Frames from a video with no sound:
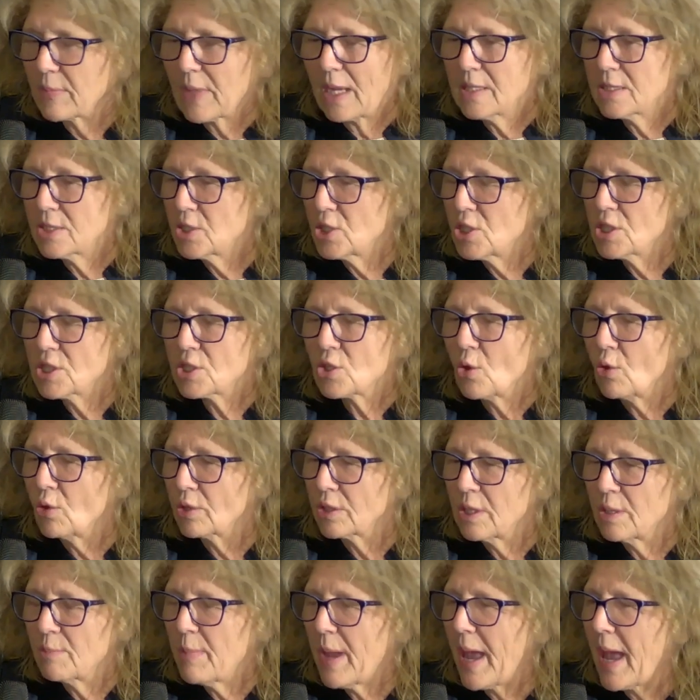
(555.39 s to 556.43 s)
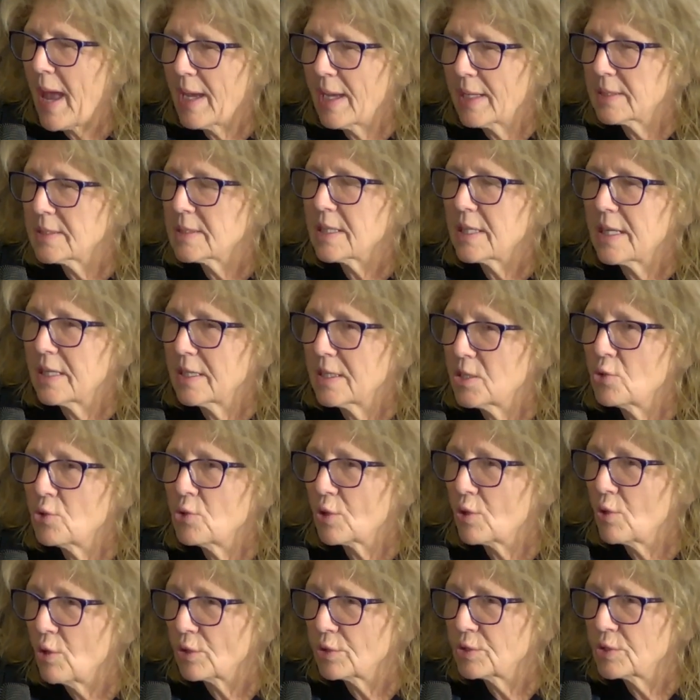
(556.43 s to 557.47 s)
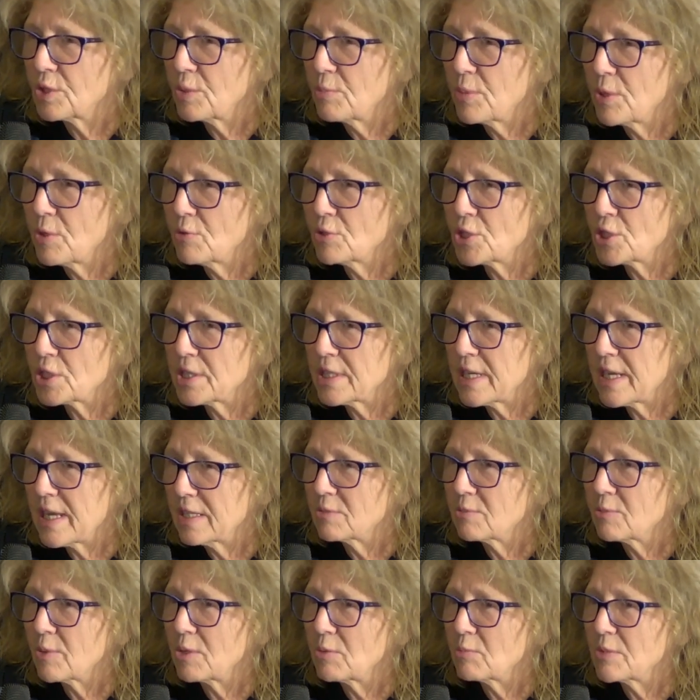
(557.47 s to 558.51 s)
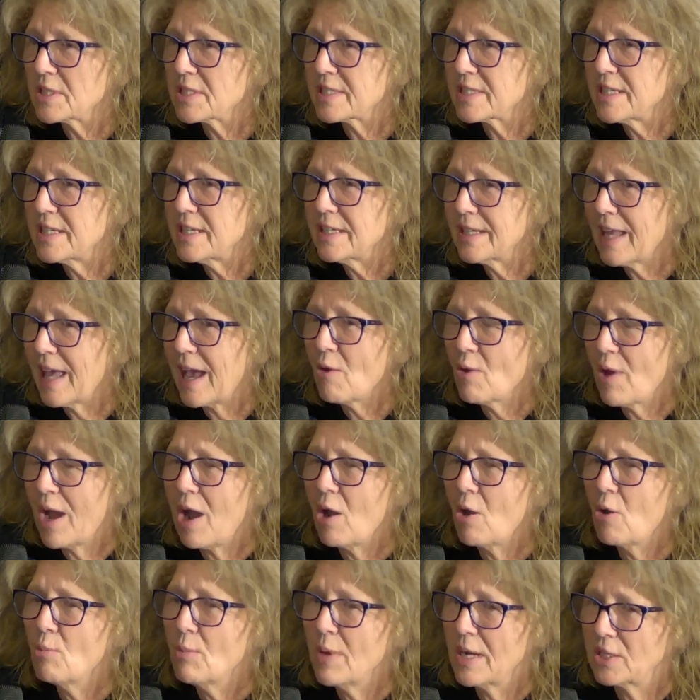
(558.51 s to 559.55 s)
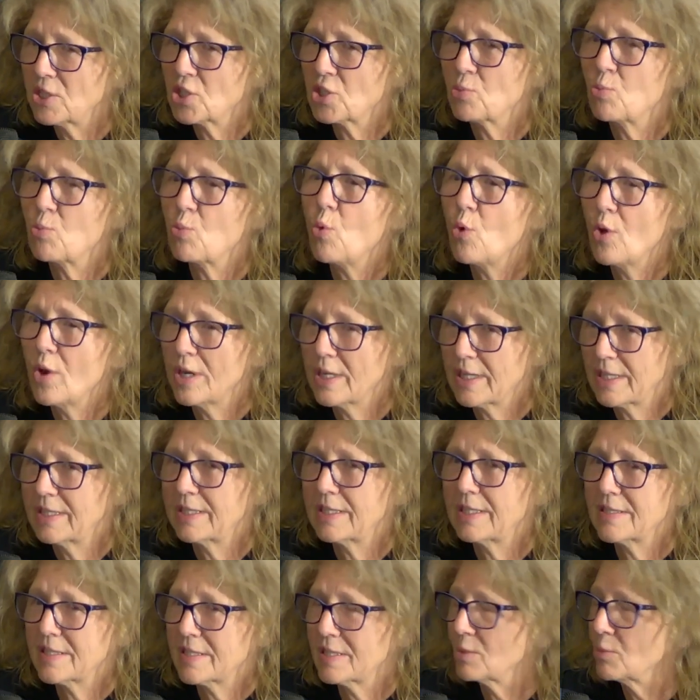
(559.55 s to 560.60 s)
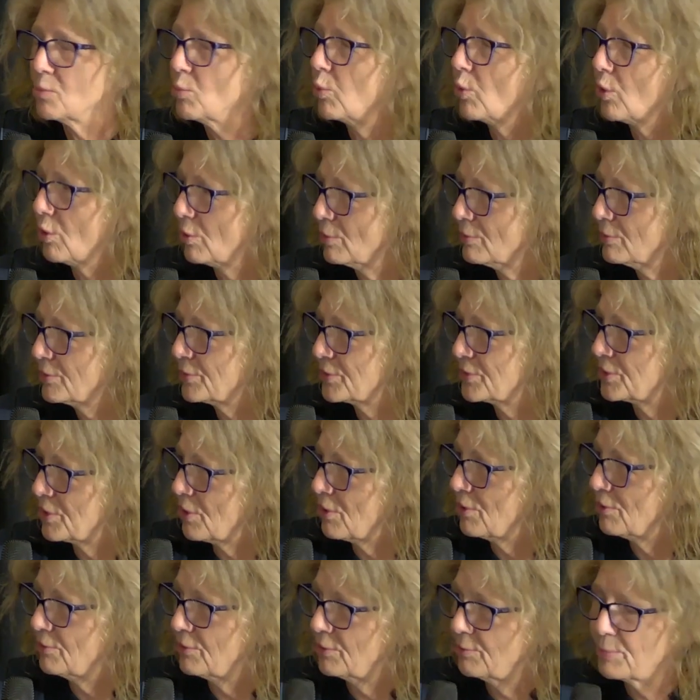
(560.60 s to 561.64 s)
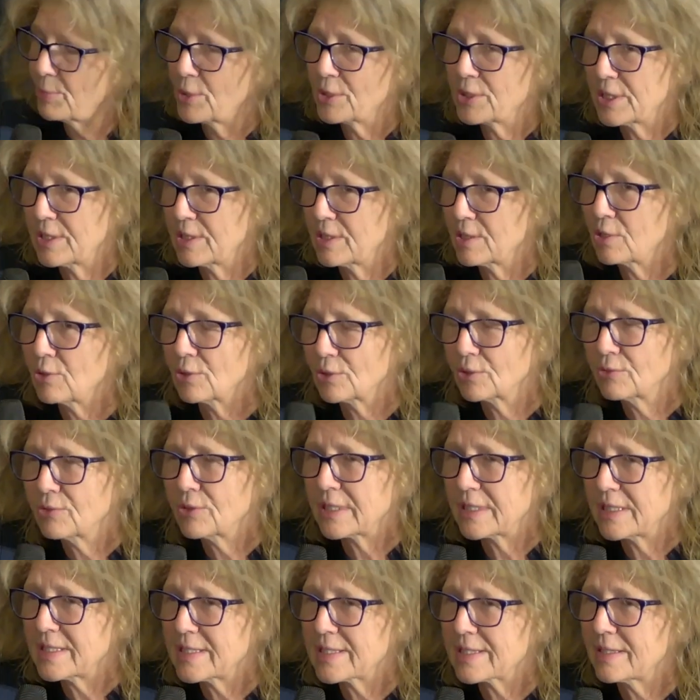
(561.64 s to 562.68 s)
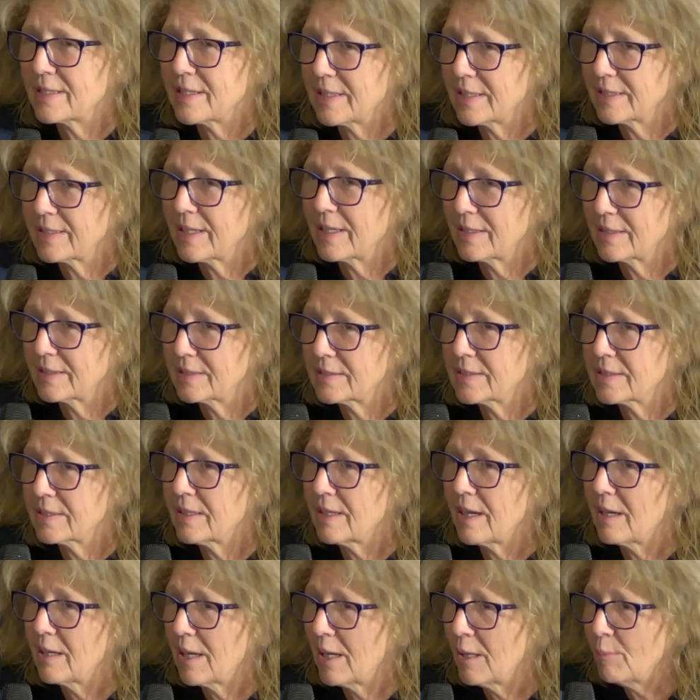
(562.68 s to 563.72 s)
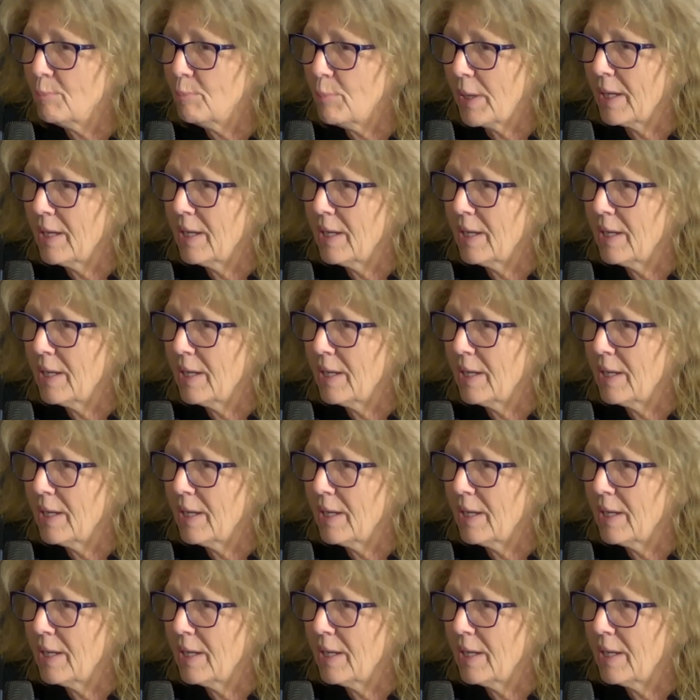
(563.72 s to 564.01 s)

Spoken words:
just honor Pat and her contribution. And when we see now how much work is involved of putting a conference like that up,